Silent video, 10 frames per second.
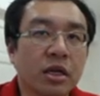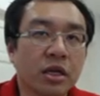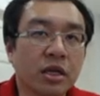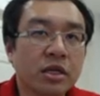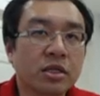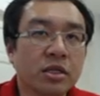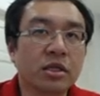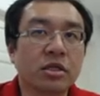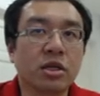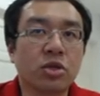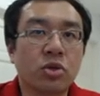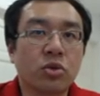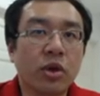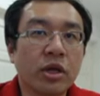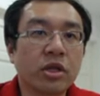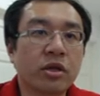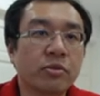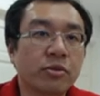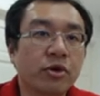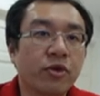in this is the 20th
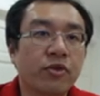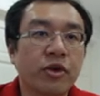move,